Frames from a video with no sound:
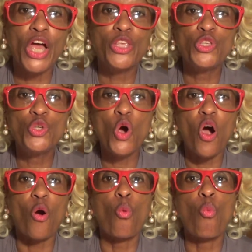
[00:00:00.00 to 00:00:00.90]
You
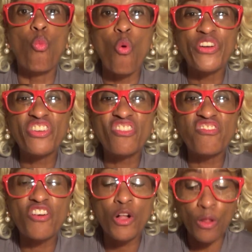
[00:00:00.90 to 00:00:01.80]
are
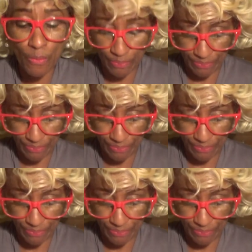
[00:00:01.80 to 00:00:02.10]
wonderful.